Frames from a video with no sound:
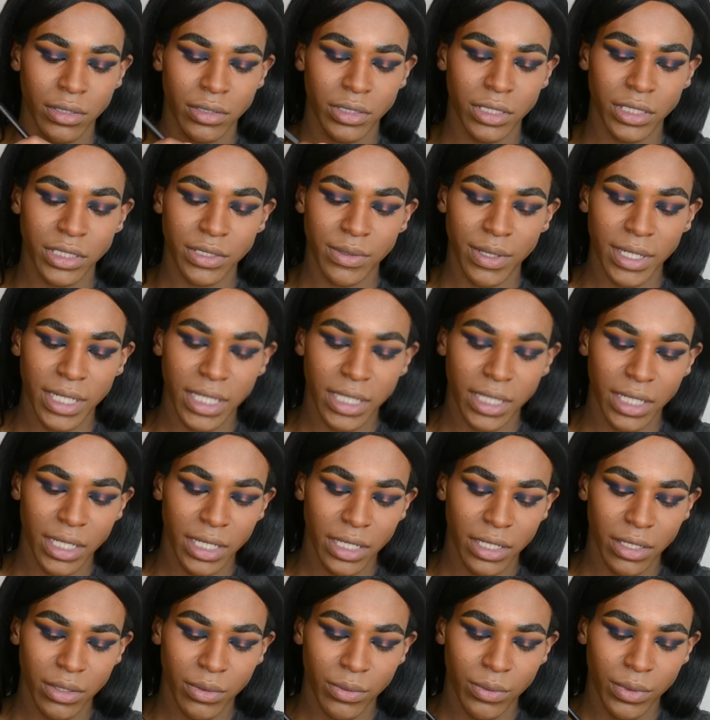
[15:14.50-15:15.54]
just so I can
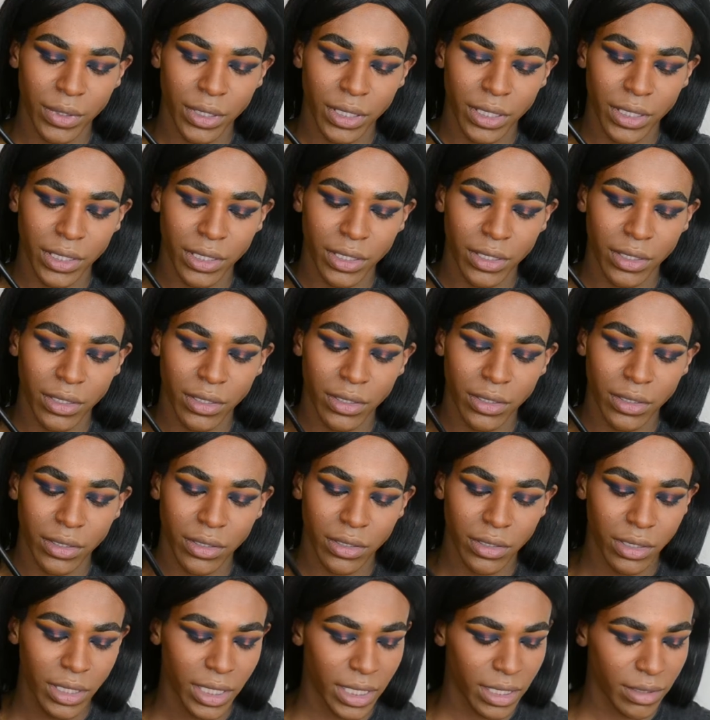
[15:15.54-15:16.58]
like really
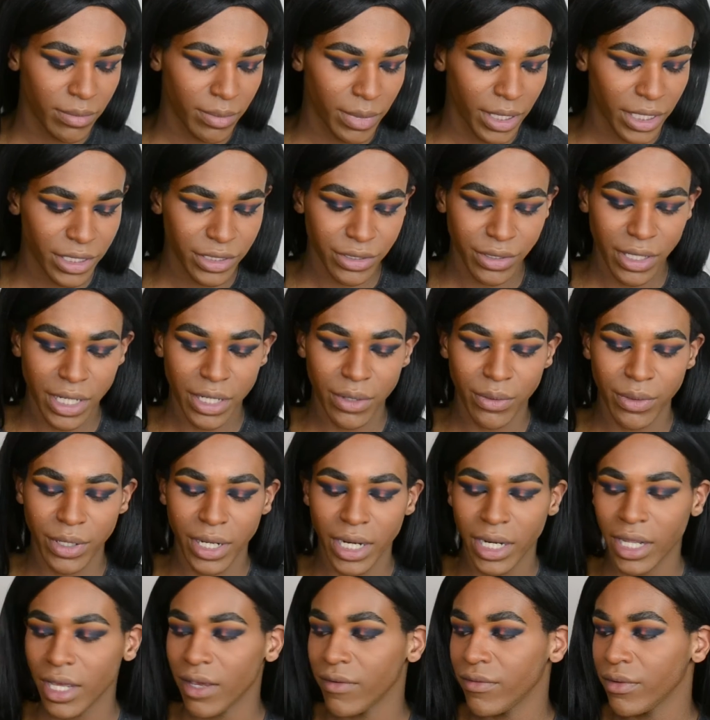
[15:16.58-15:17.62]
like make sure I don't
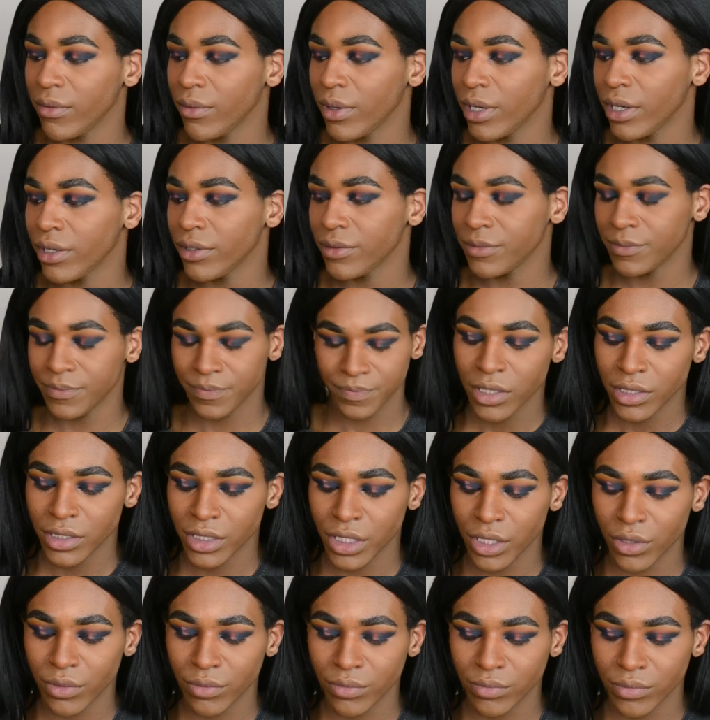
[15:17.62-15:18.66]
get it everywhere.
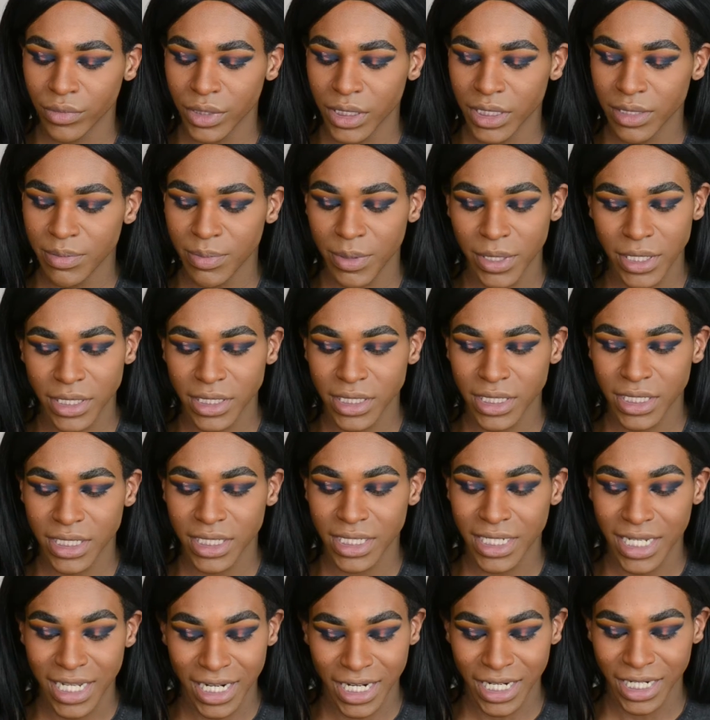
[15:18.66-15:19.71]
So this brush is
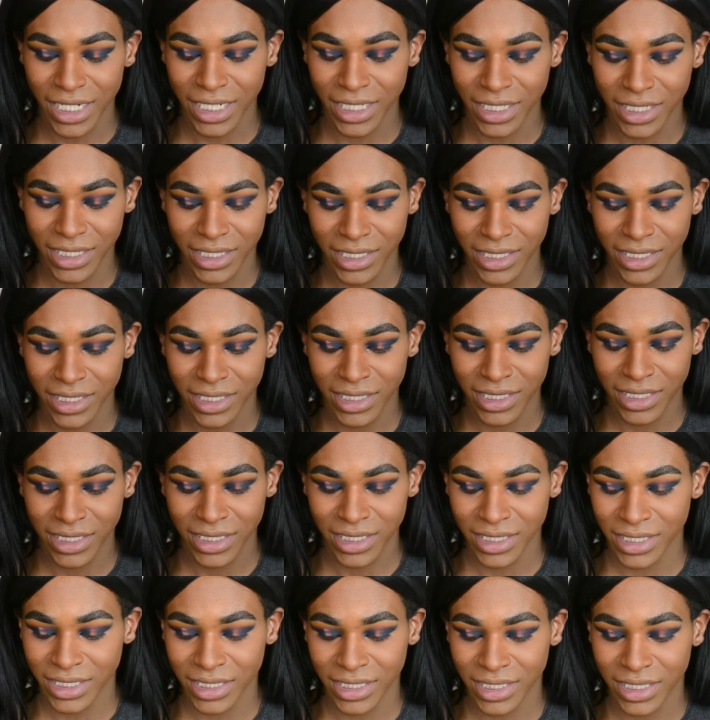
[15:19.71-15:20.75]
not gonna
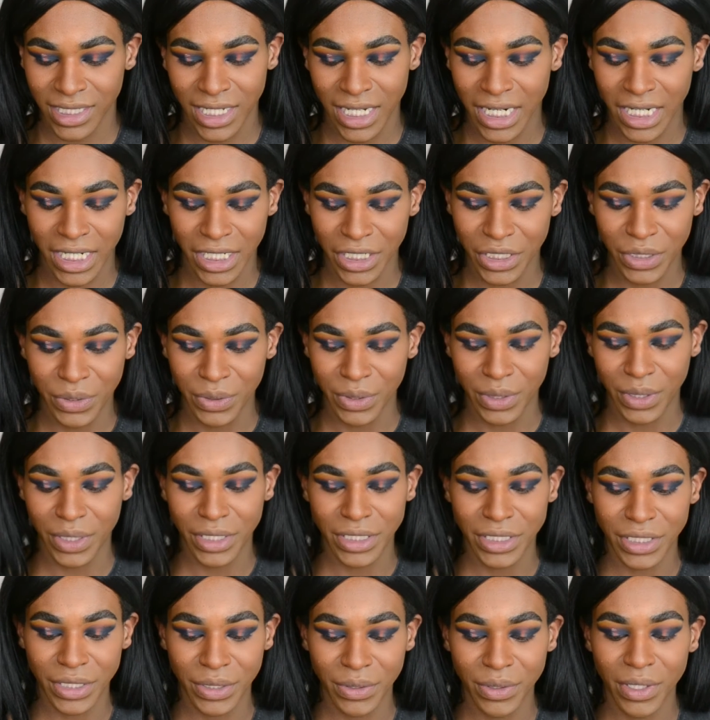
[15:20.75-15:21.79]
do it on
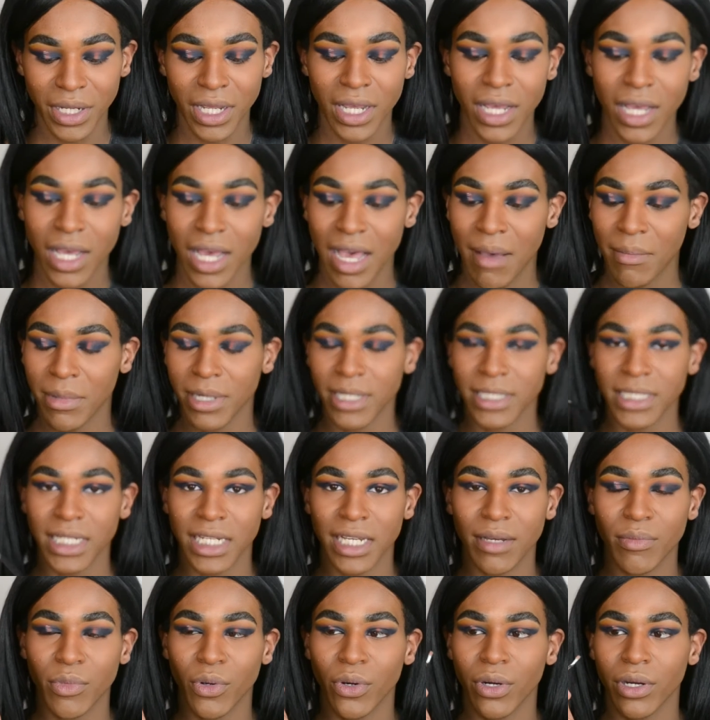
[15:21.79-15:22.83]
its own. I'm gonna
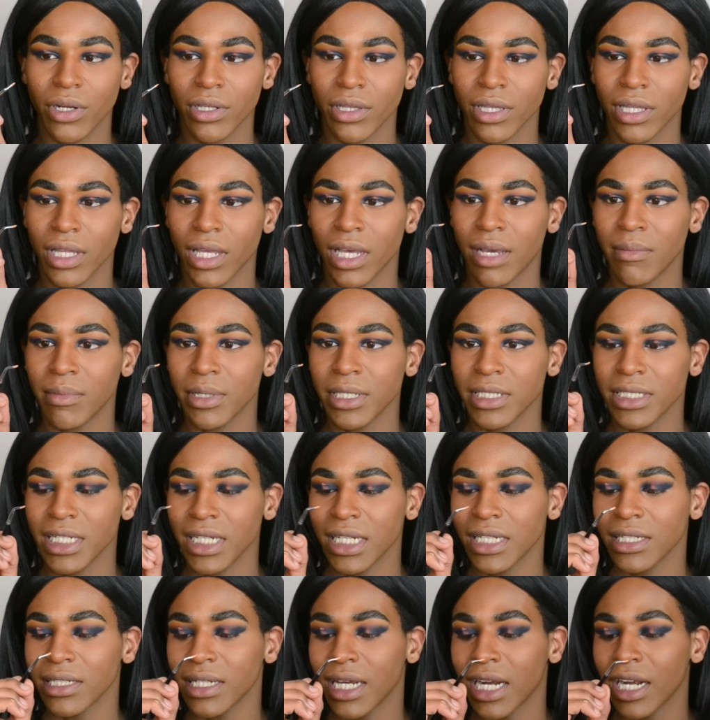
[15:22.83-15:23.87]
take
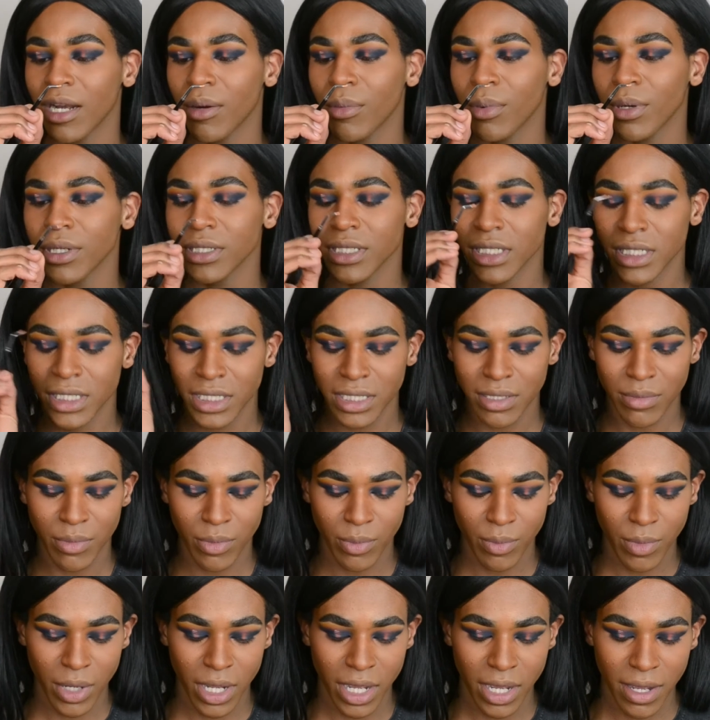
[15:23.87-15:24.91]
a liner brush. This is a
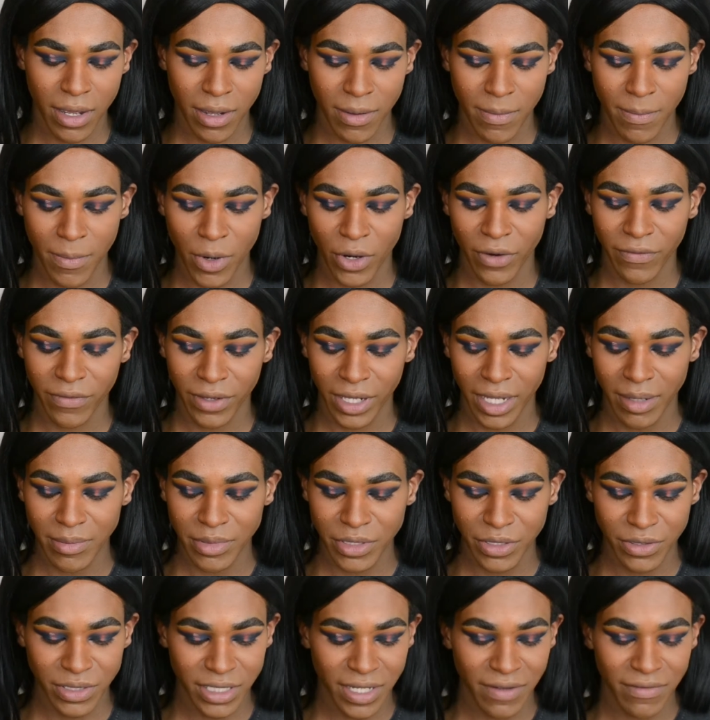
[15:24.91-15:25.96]
Morphe
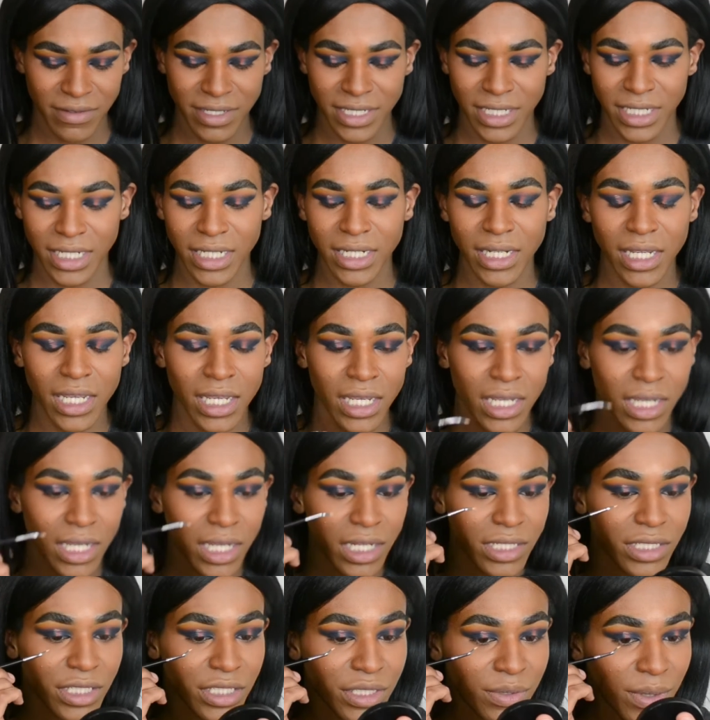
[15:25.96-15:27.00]
M217,
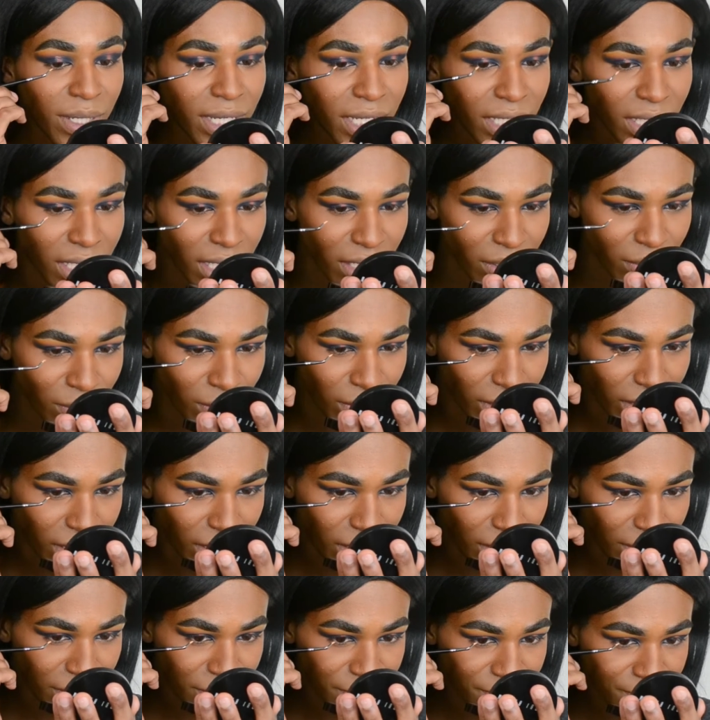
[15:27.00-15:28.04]
just so I can like
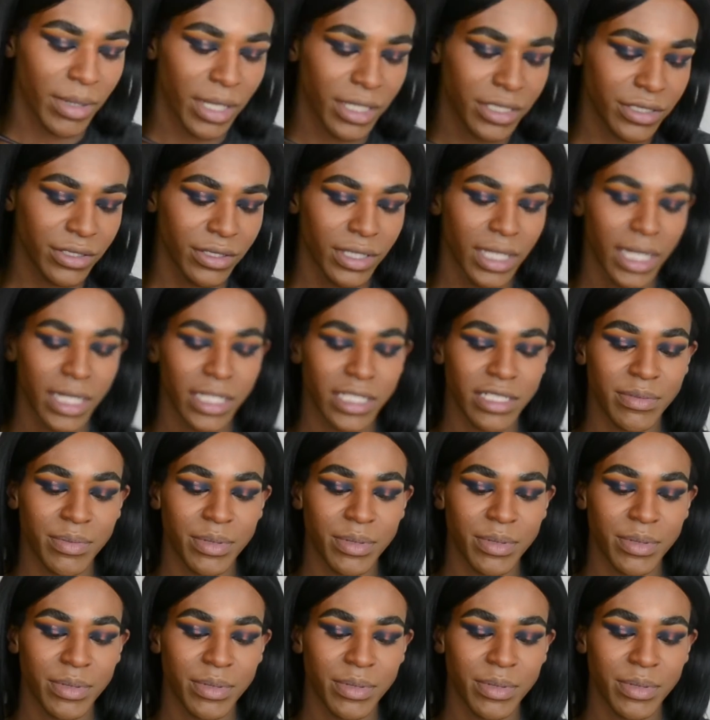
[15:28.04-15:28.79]
really make sure that it's